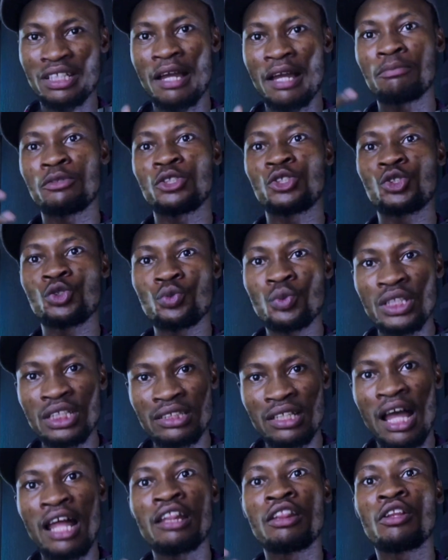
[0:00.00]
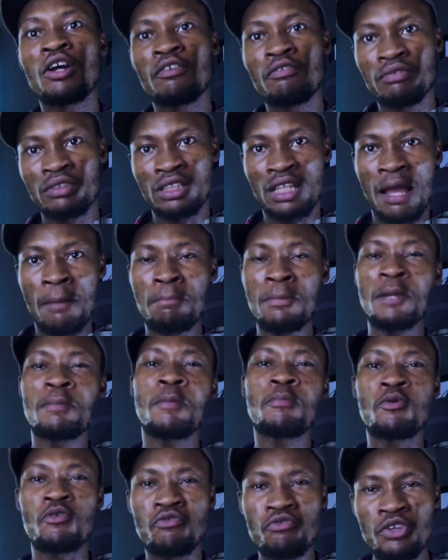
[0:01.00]
can be sweet and lovely and make
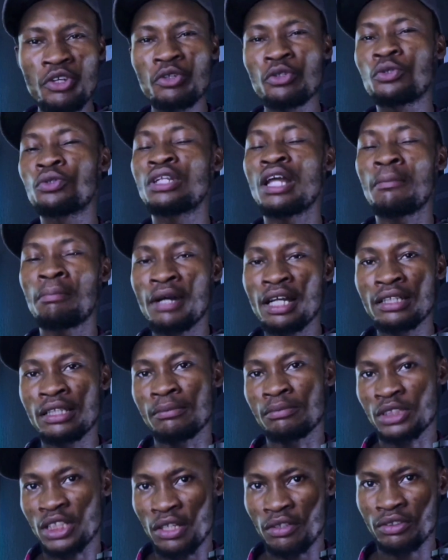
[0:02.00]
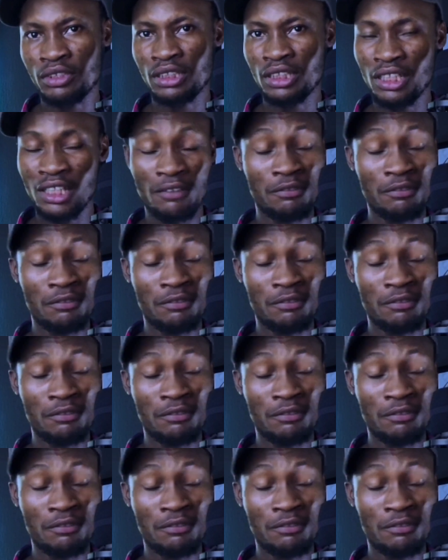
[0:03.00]
people feel good about themselves,